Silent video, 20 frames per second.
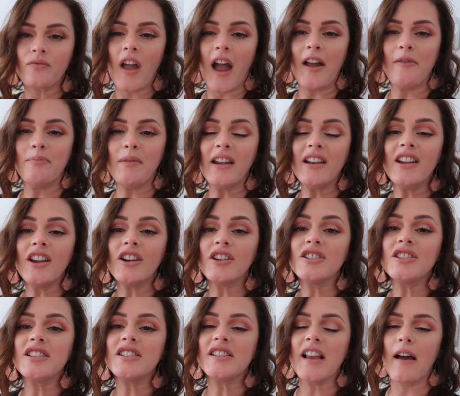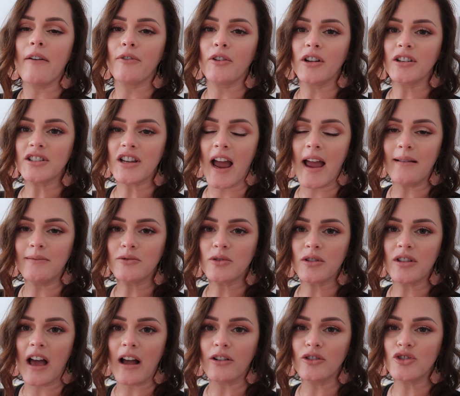I've been here several times
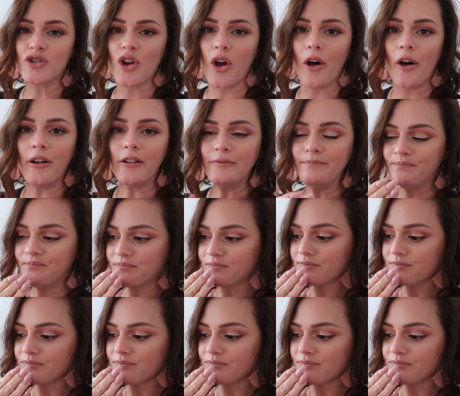without Joel.